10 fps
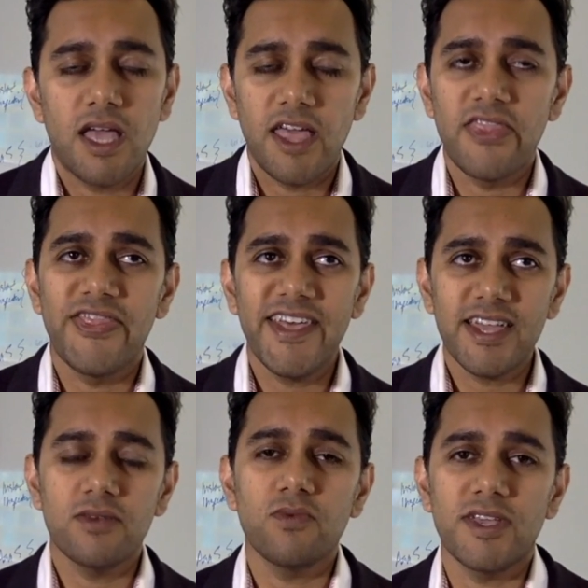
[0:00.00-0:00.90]
And
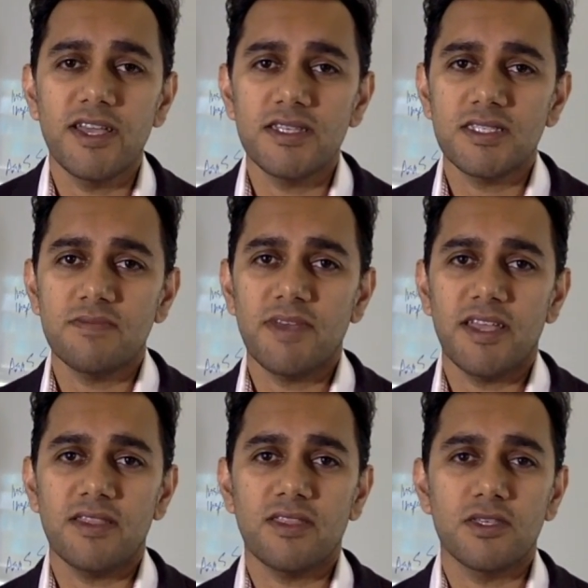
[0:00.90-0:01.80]
then we
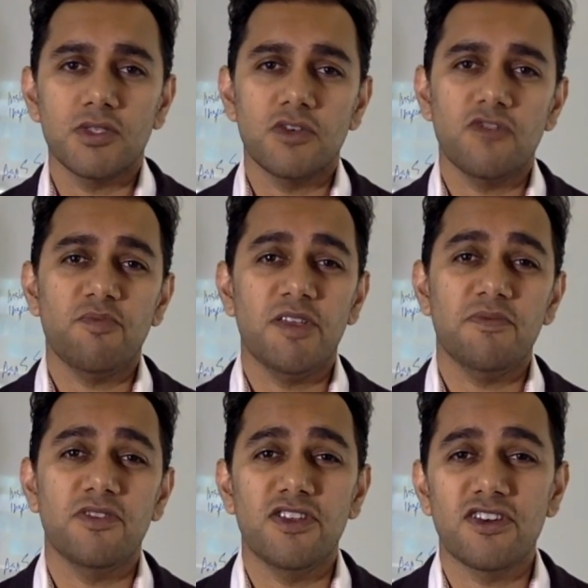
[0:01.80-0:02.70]
estimate the sort of
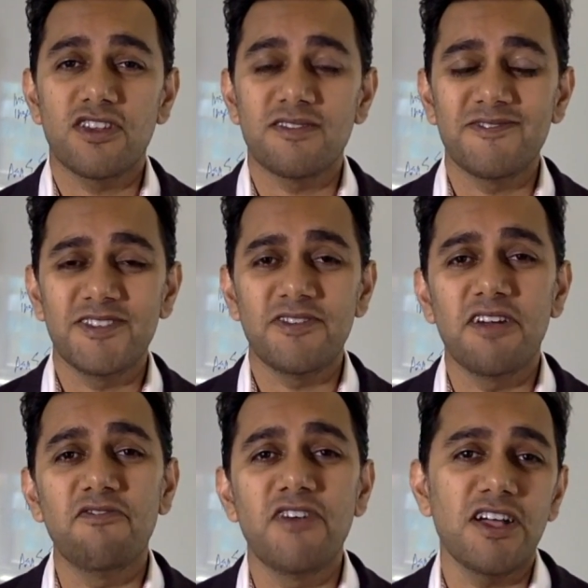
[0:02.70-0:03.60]
people that are going to
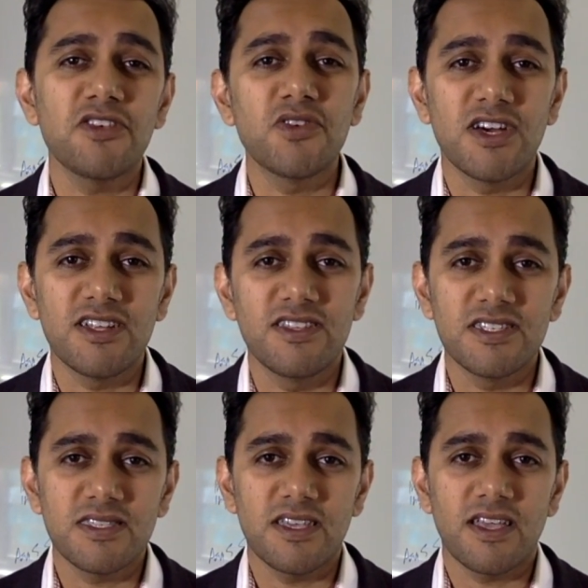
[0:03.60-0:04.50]
derive value out of
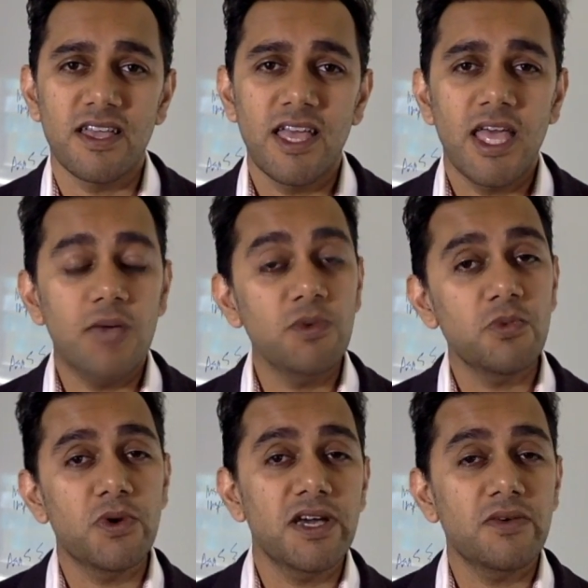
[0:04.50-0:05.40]
this thing. And we
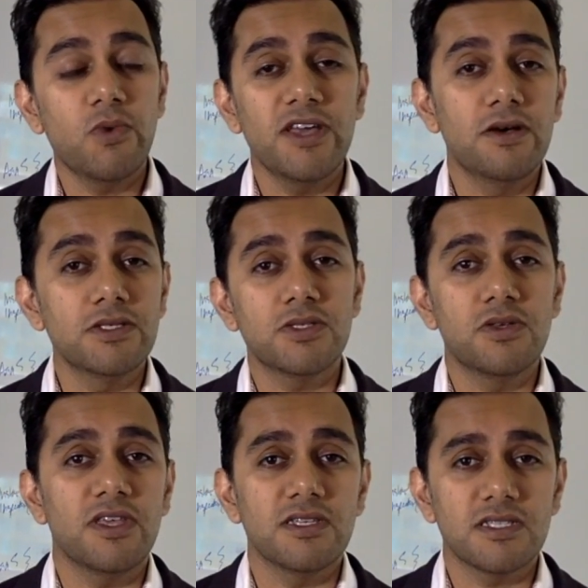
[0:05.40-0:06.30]
weigh those two
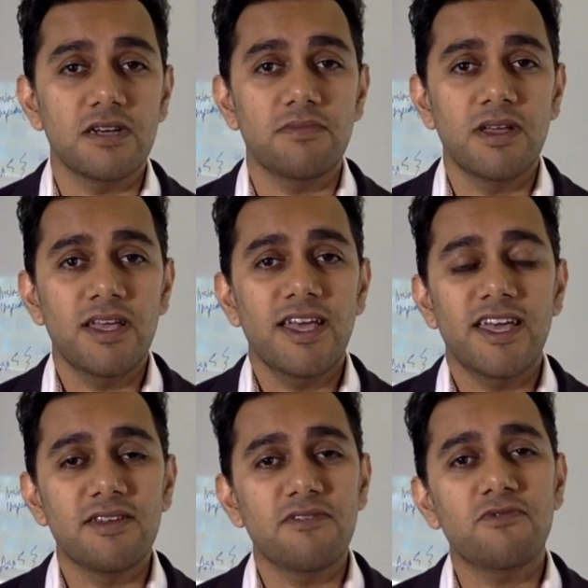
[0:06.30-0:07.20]
things up.
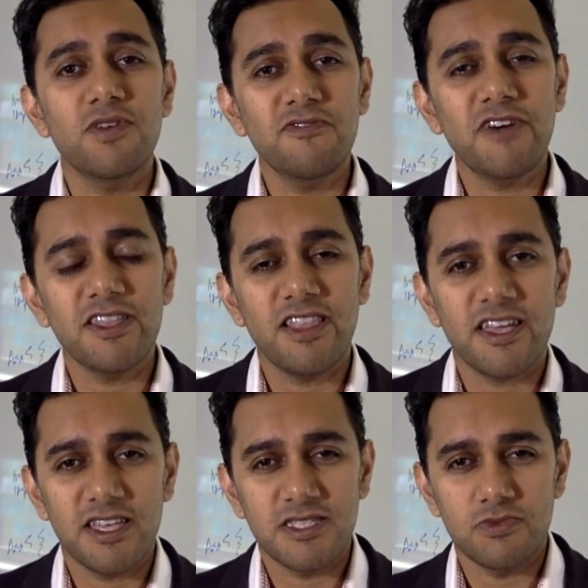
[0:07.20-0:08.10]
And if we find
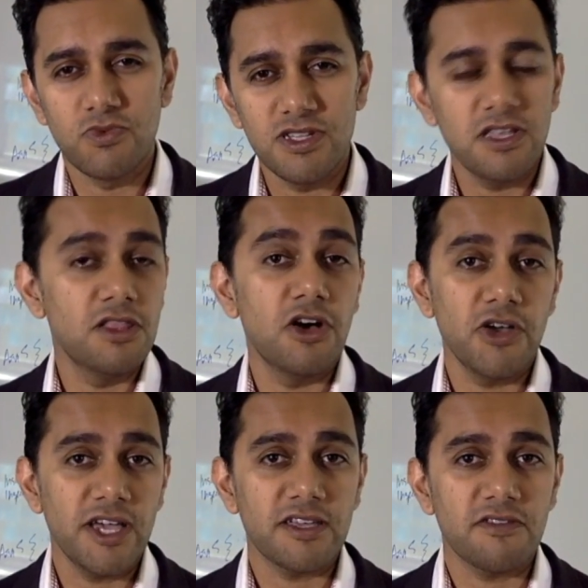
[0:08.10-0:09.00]
like it's really
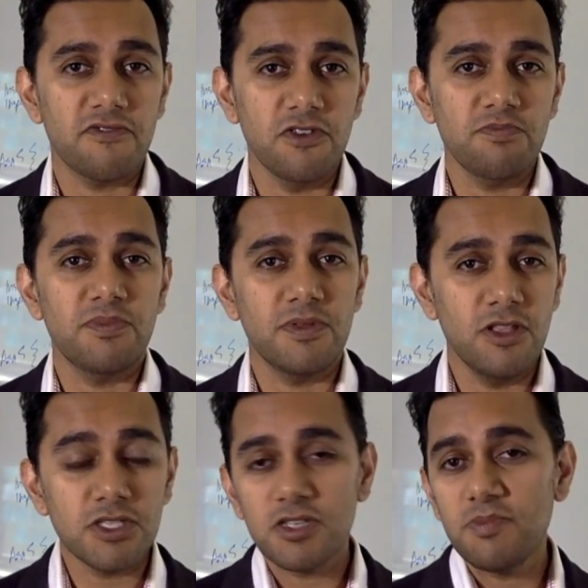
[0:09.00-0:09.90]
low-hanging fruit,
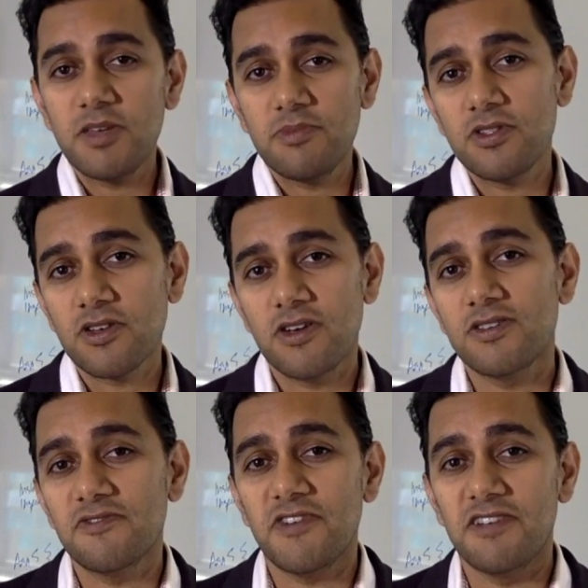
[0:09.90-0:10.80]
lots of people are going
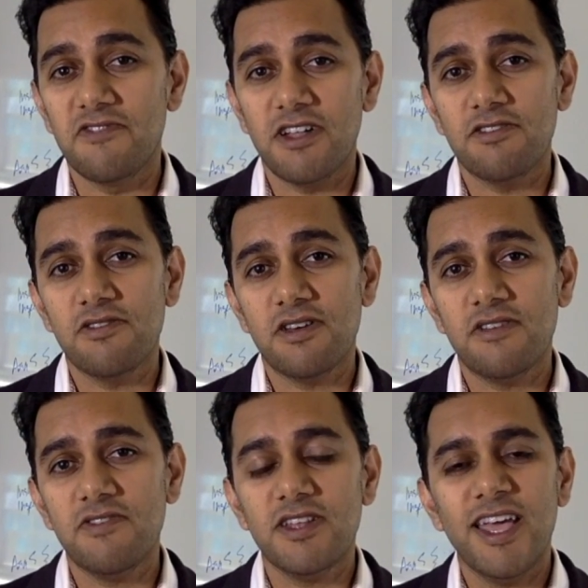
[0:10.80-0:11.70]
to find value out
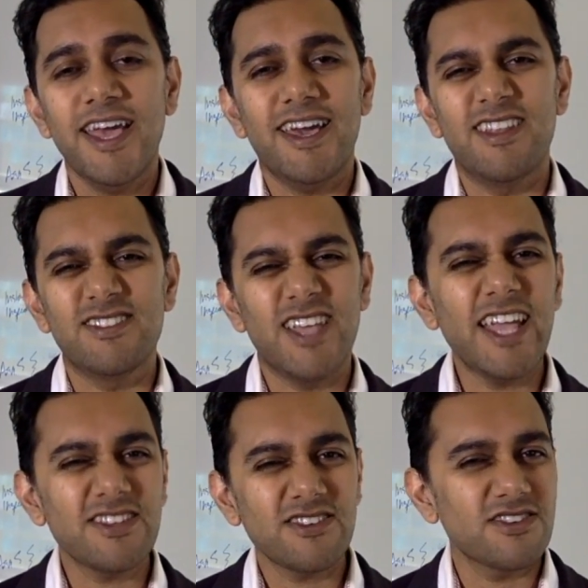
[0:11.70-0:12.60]
of it, and it
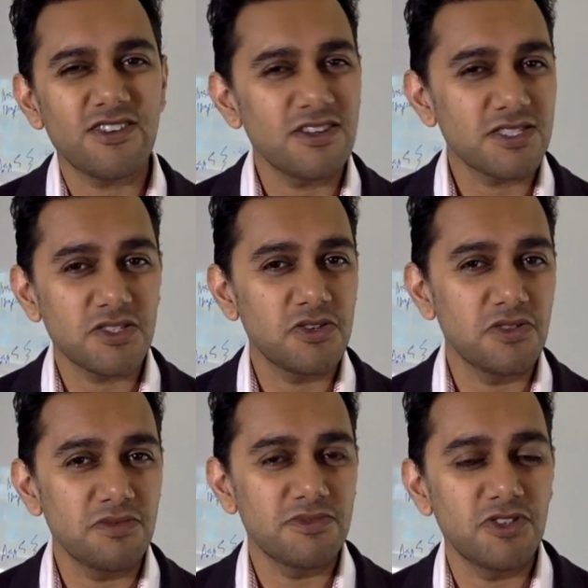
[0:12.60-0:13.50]
ain't going to cost
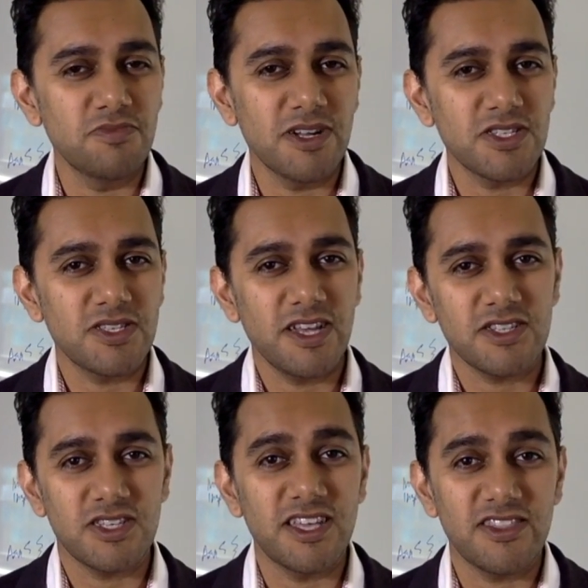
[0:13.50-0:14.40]
too much to
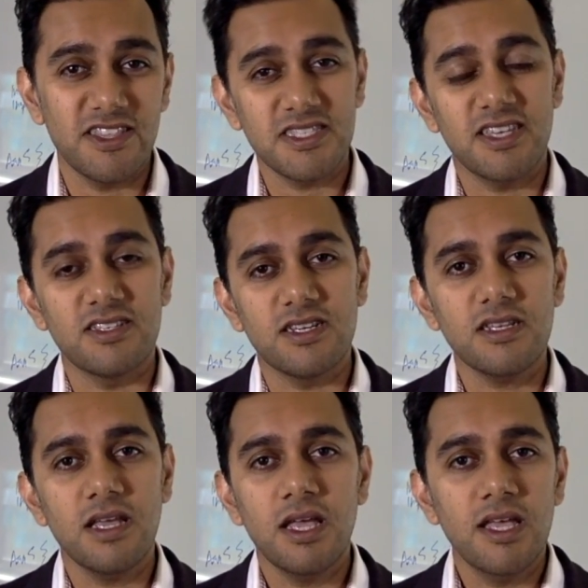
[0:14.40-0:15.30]
actually get this thing done,
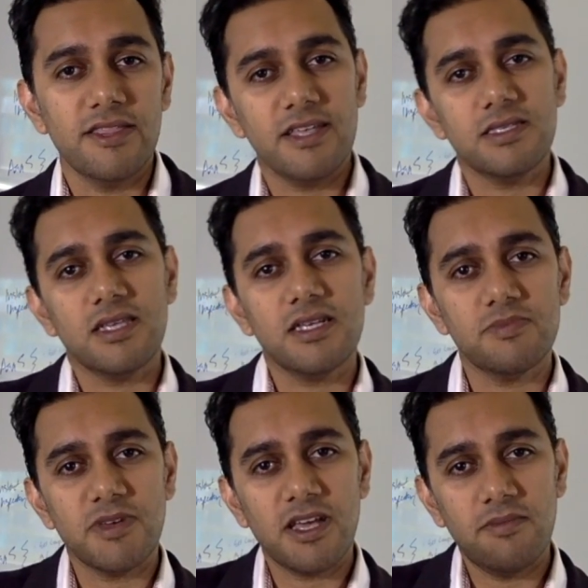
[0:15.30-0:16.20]
that starts
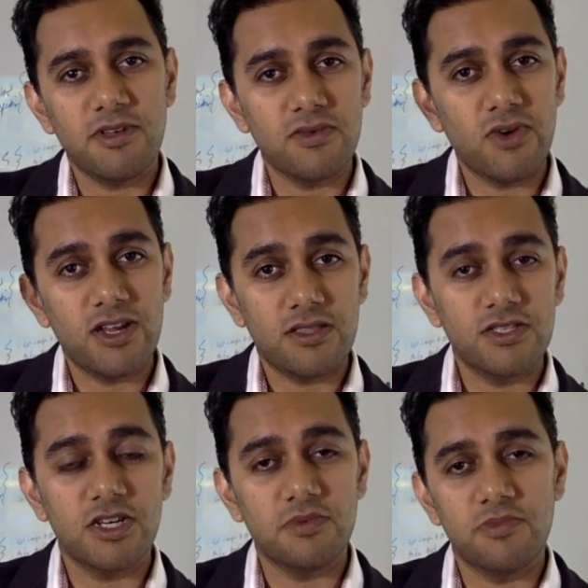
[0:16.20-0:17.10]
becoming right at the
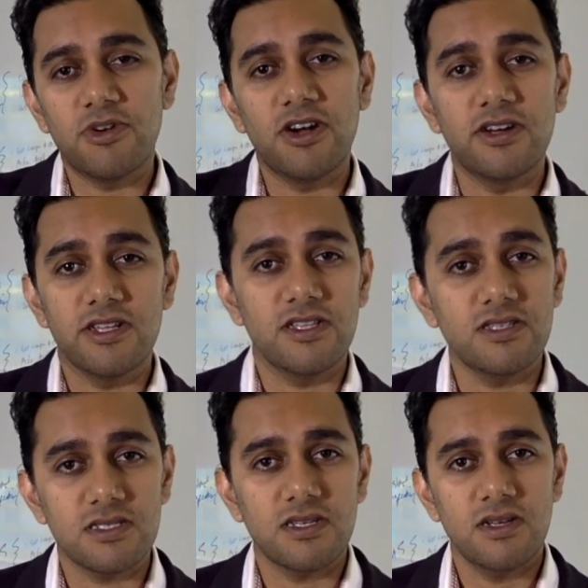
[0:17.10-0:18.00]
top of the priority
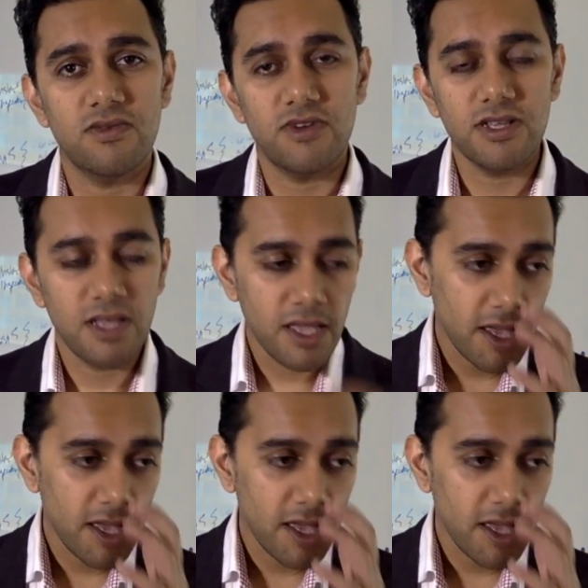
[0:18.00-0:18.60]
list, right?